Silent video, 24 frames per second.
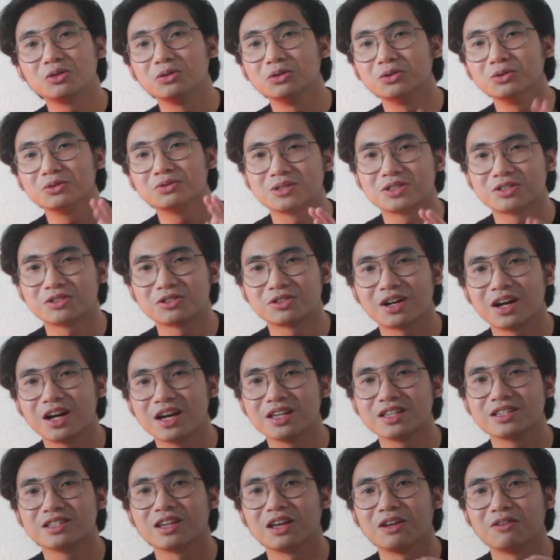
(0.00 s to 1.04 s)
to
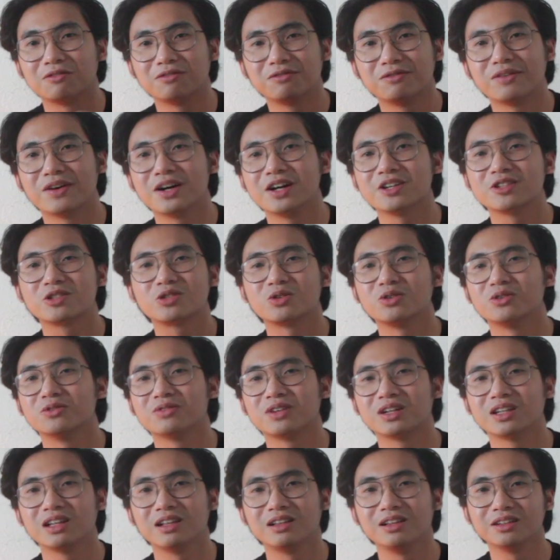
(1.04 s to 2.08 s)
stress and fuss
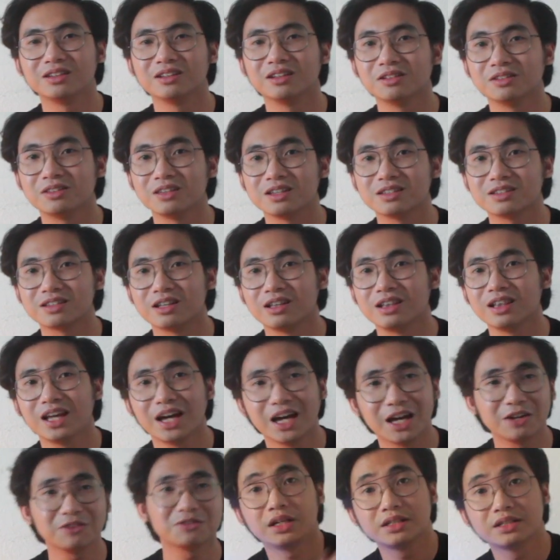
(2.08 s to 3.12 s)
over the little things in
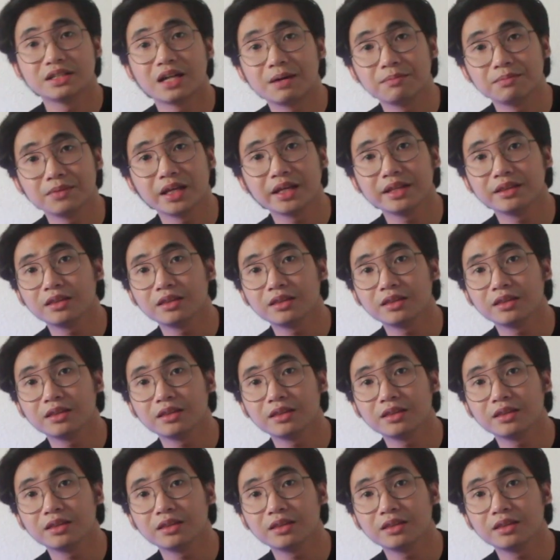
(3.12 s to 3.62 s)
life. Exam day